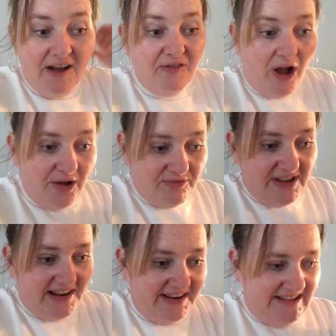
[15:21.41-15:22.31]
I
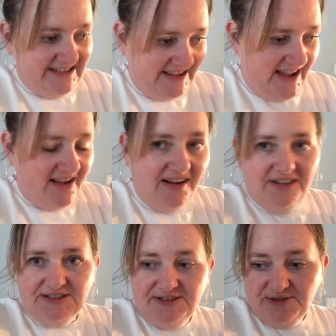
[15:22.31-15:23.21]
really need to get a
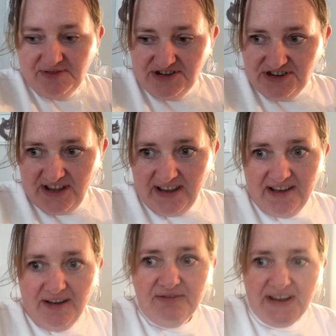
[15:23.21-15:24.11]
garden storage thing.
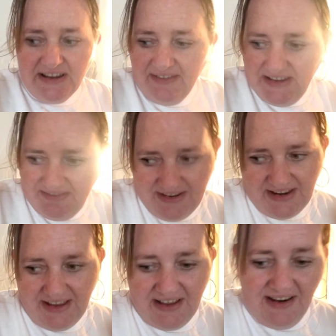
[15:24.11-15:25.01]
Really, really,
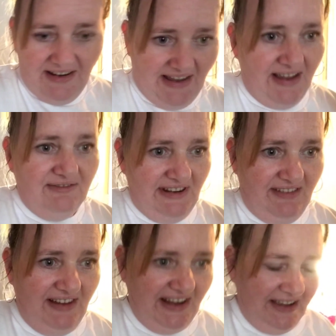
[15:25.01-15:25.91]
really, like really,
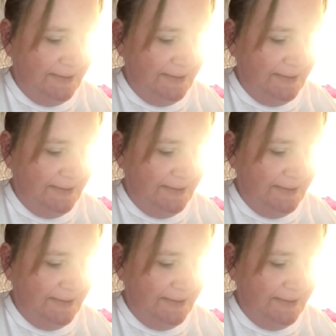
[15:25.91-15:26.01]
really.